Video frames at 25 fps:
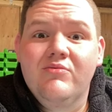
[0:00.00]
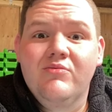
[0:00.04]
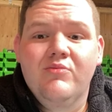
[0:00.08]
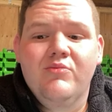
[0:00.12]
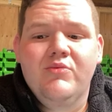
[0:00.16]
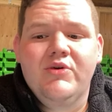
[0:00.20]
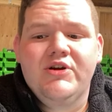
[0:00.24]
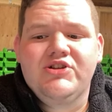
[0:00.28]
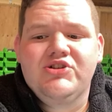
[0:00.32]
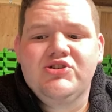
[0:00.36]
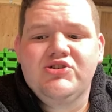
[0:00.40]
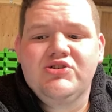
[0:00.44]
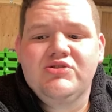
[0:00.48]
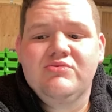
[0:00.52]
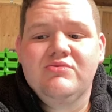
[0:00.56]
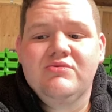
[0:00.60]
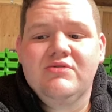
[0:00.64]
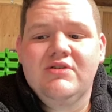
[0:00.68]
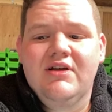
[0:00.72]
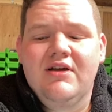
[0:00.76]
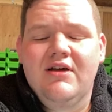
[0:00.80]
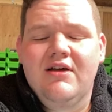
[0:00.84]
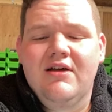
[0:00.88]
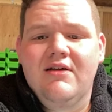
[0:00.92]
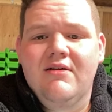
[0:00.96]
which
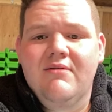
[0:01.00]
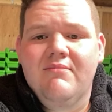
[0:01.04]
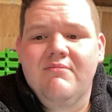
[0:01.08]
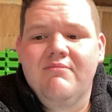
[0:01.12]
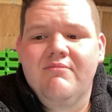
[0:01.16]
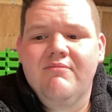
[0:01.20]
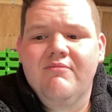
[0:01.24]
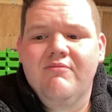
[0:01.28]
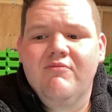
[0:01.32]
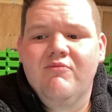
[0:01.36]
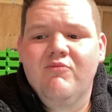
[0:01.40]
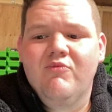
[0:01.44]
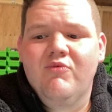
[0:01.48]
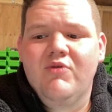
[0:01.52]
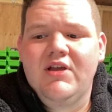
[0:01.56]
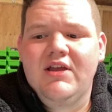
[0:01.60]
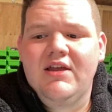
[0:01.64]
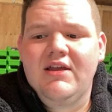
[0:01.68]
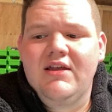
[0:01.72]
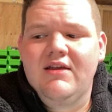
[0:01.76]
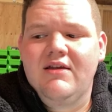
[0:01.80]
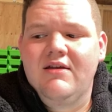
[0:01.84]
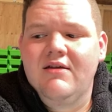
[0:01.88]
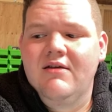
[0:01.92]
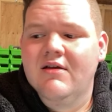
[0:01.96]

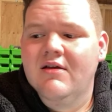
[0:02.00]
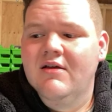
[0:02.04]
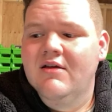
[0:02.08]
we